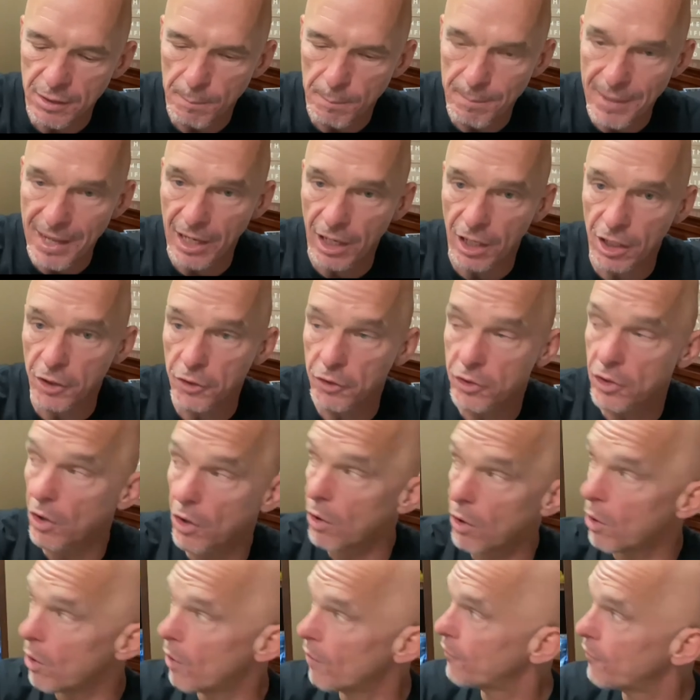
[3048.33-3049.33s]
Melaleuca
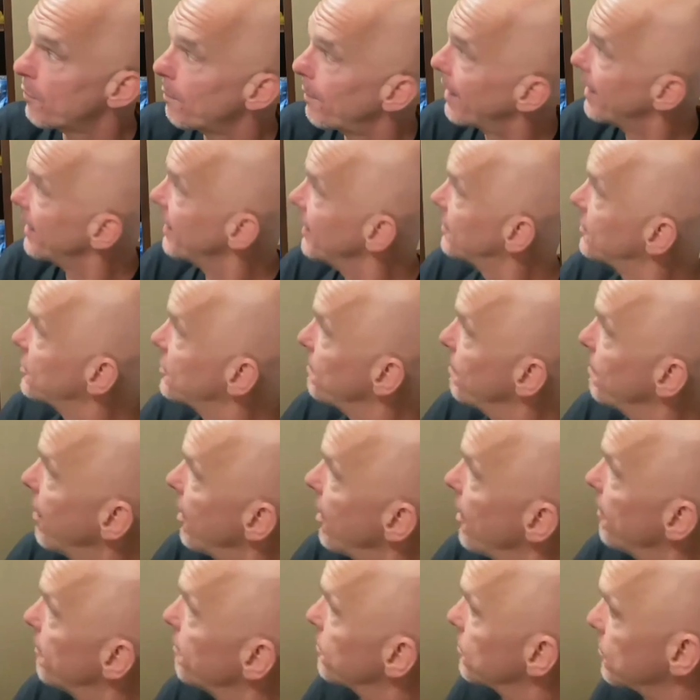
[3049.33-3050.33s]
oil for my itchy
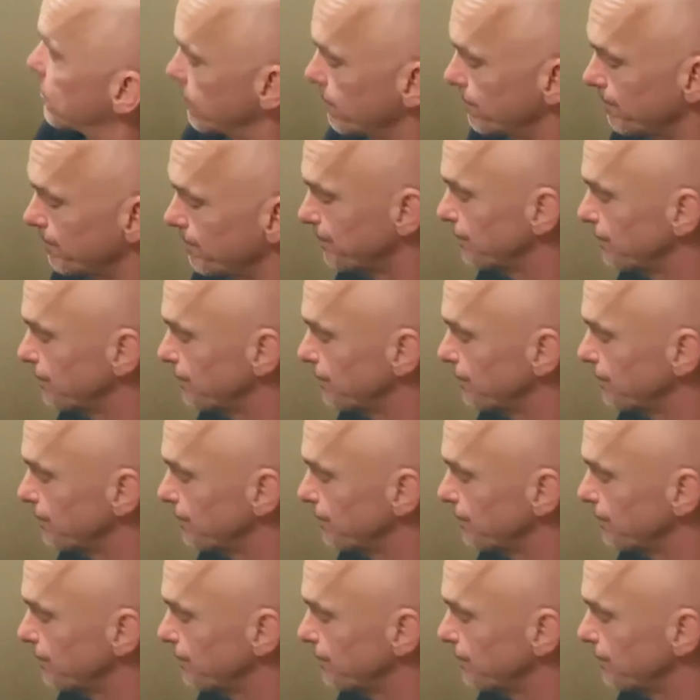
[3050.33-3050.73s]
bumps.